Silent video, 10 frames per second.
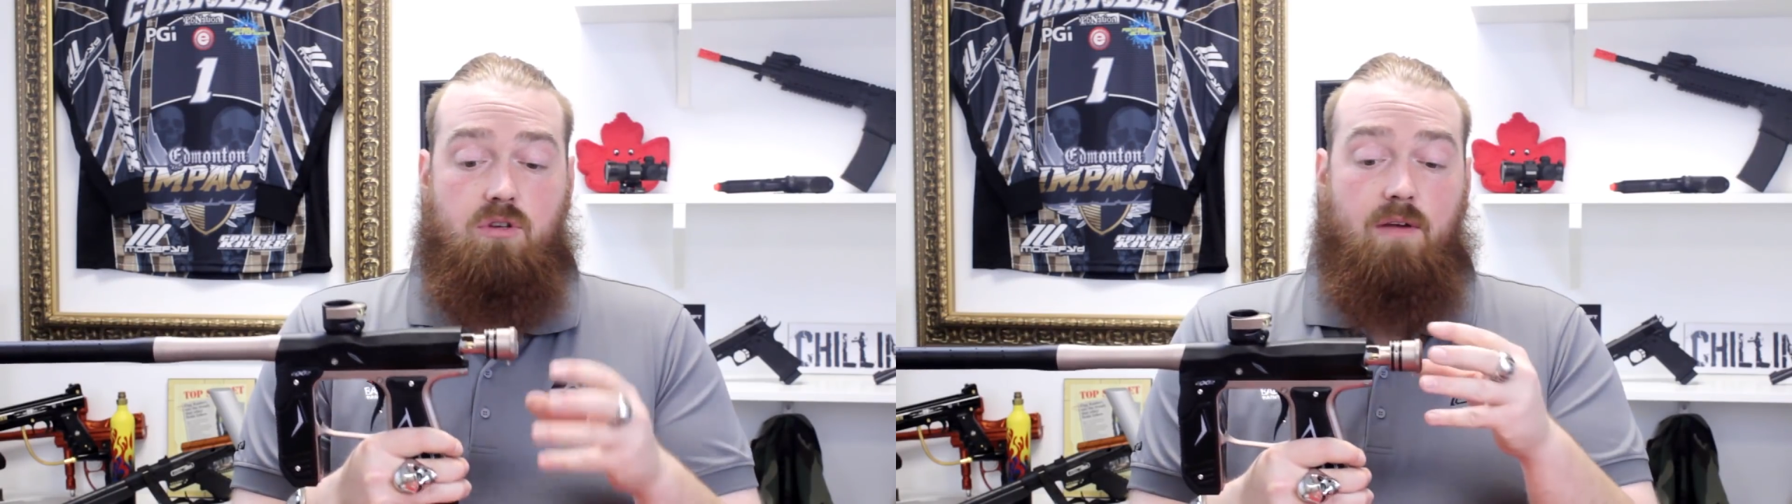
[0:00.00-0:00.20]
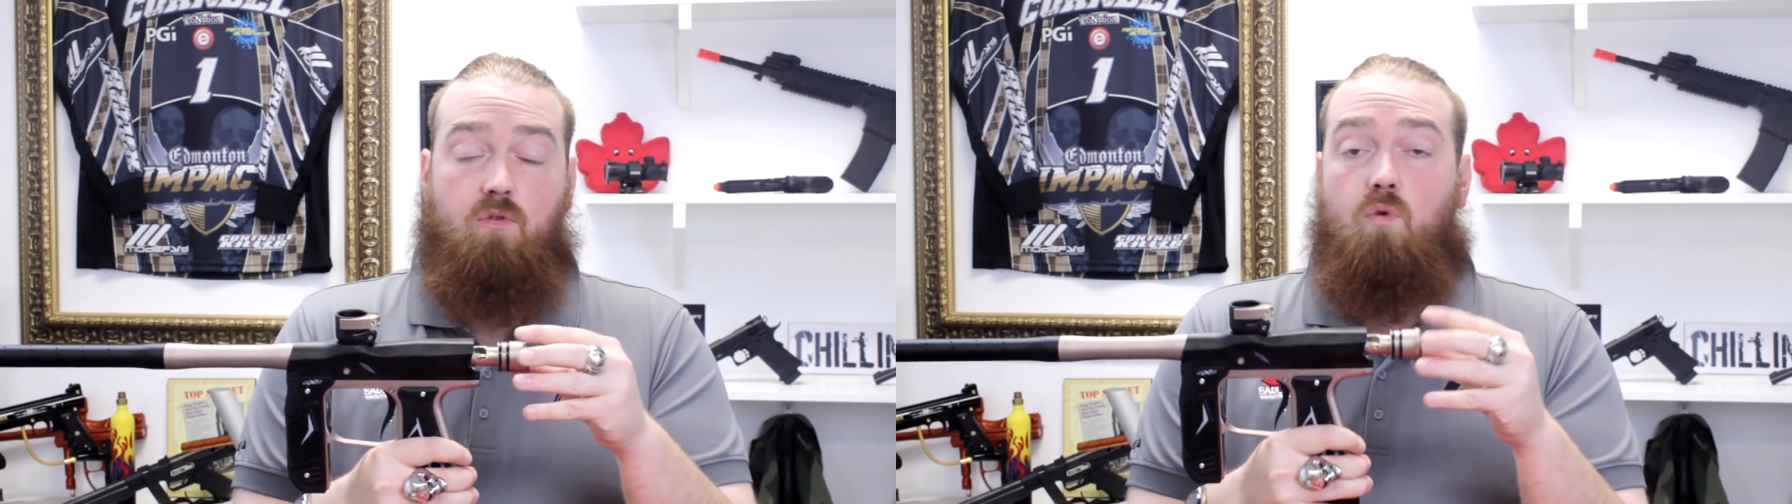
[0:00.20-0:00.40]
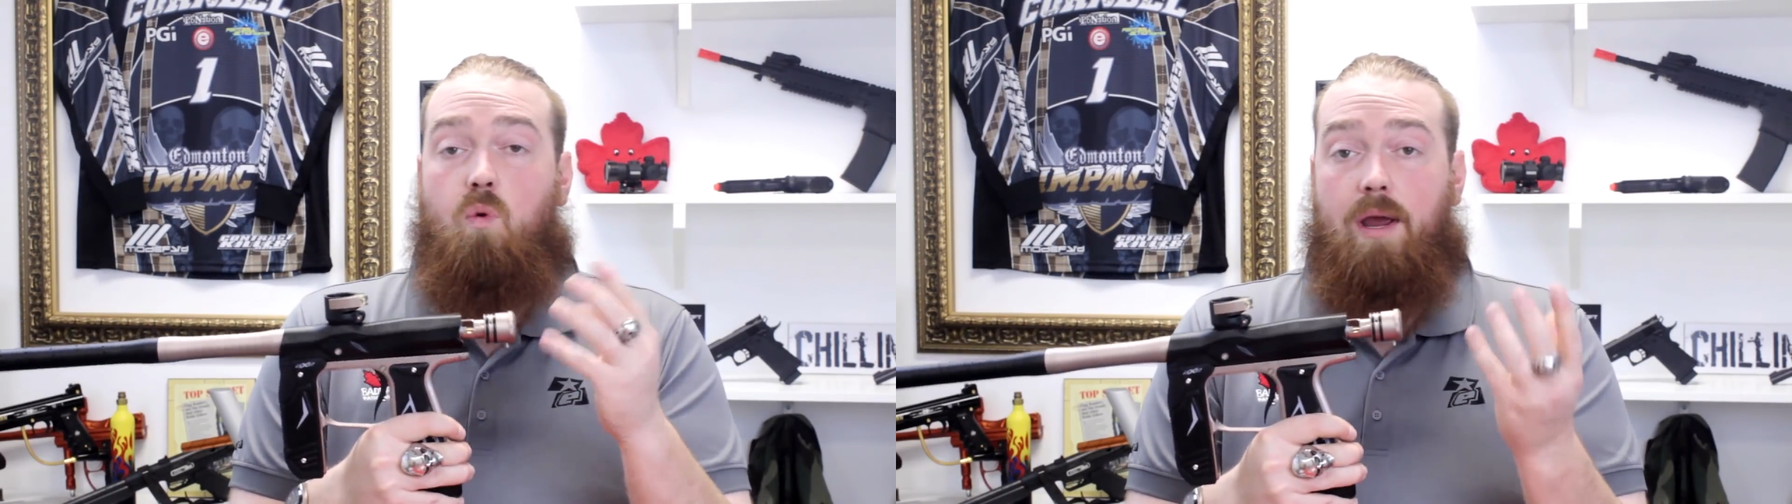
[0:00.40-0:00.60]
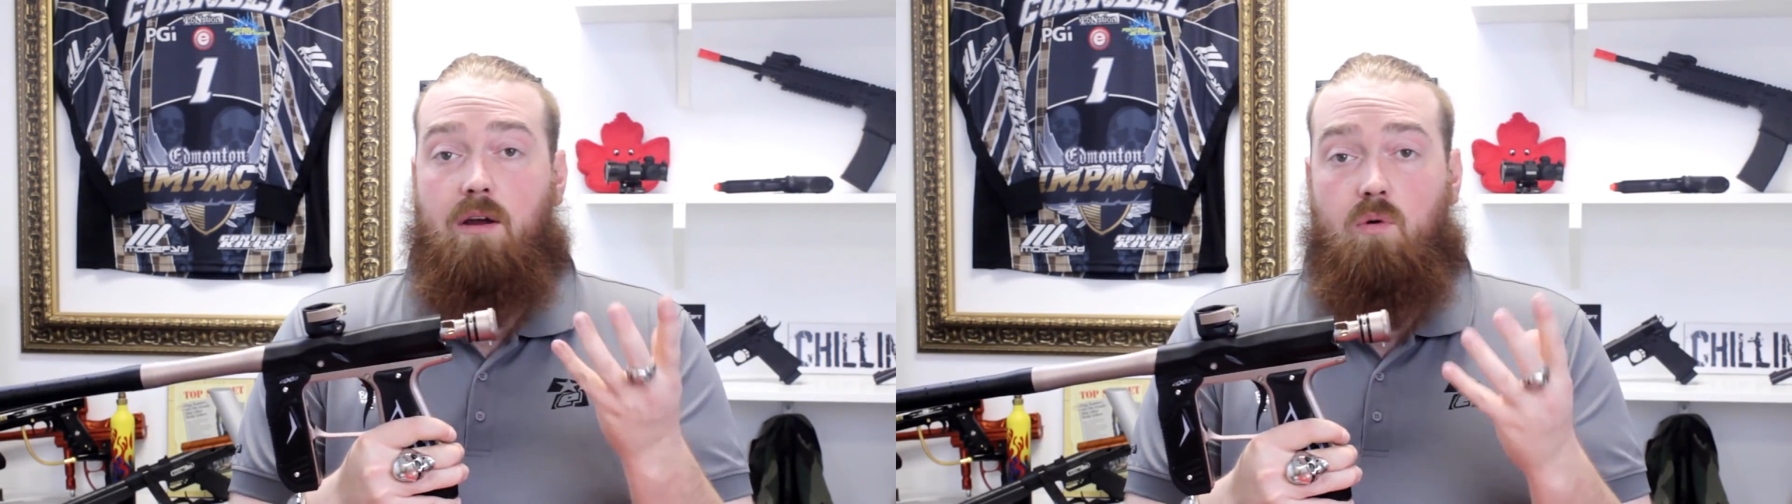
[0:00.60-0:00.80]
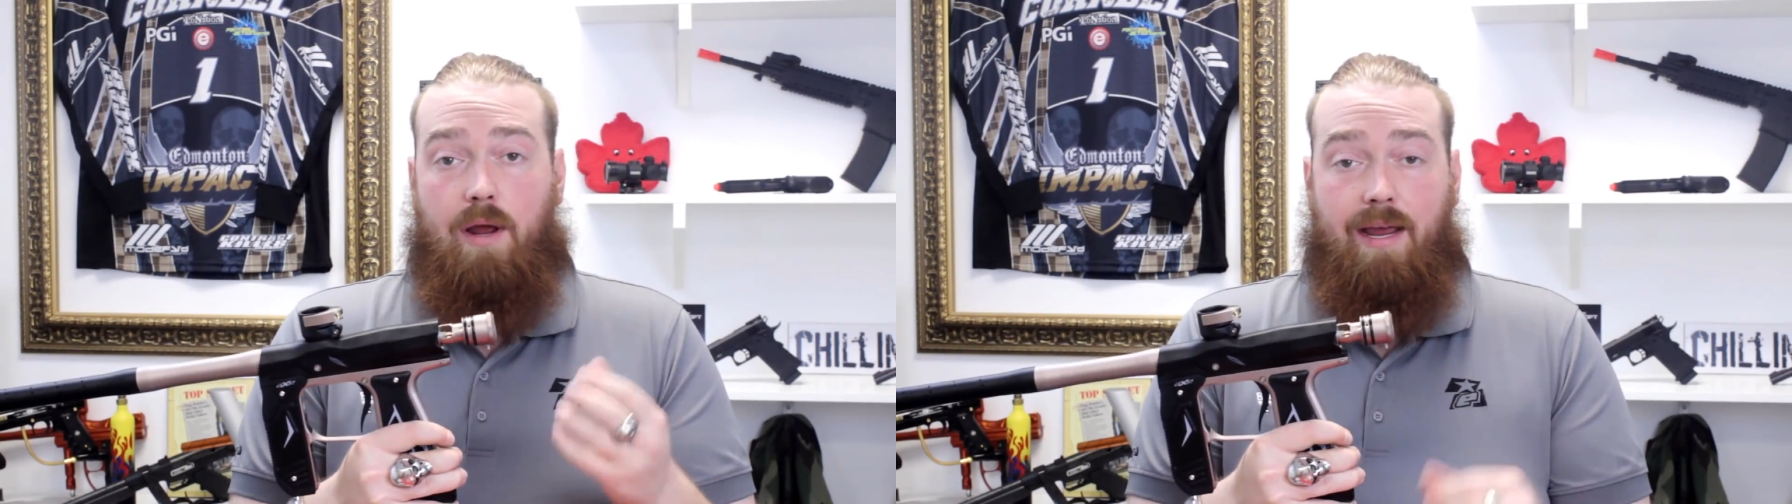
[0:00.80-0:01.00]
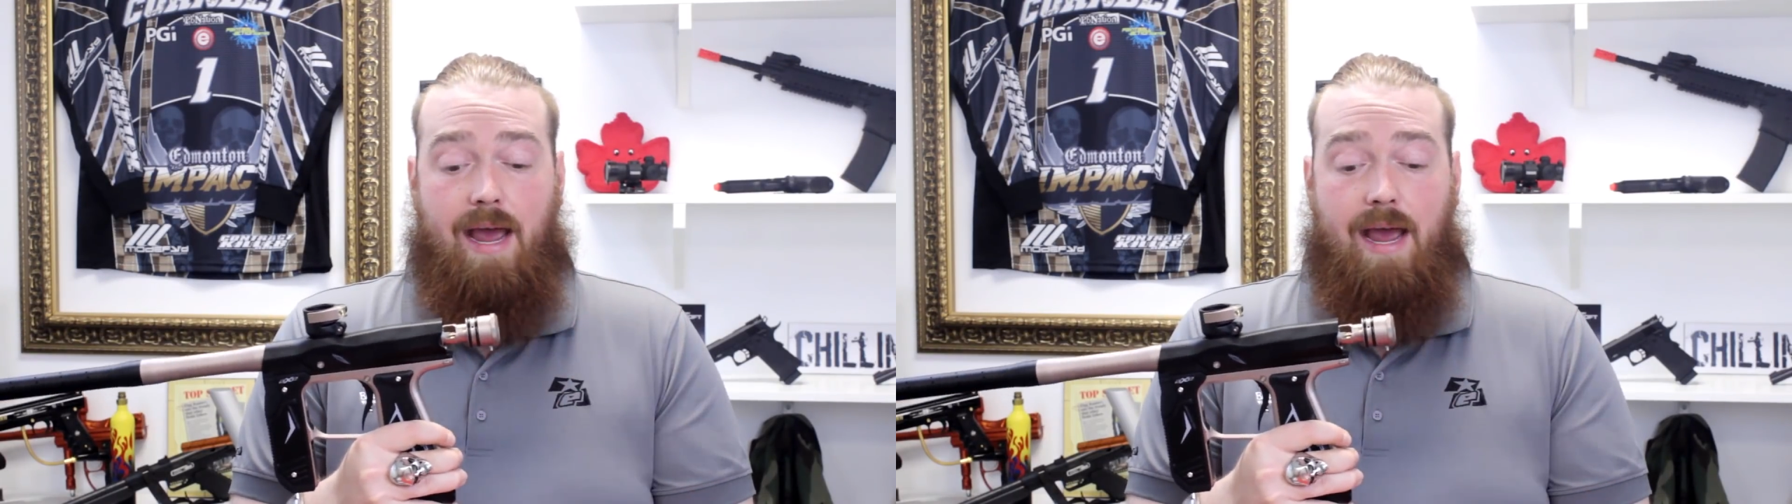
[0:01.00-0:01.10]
so you have quick